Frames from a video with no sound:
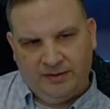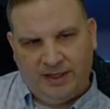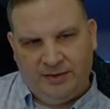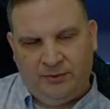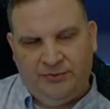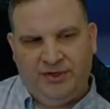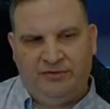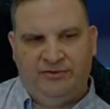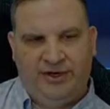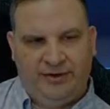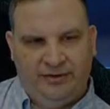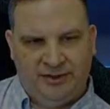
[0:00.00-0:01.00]
I don't think
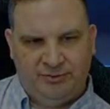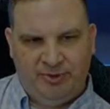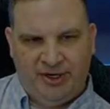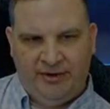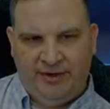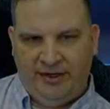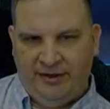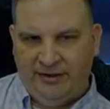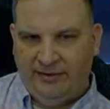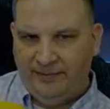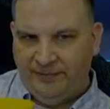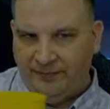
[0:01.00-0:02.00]
Vader is better
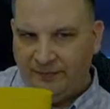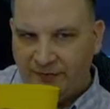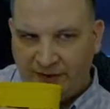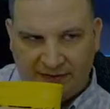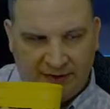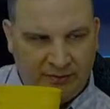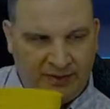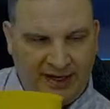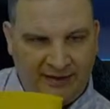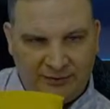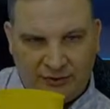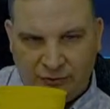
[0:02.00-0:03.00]
here. I think we
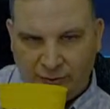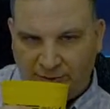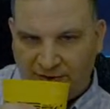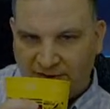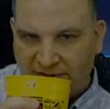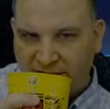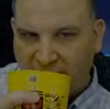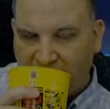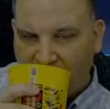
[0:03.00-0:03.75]
have to trooper this.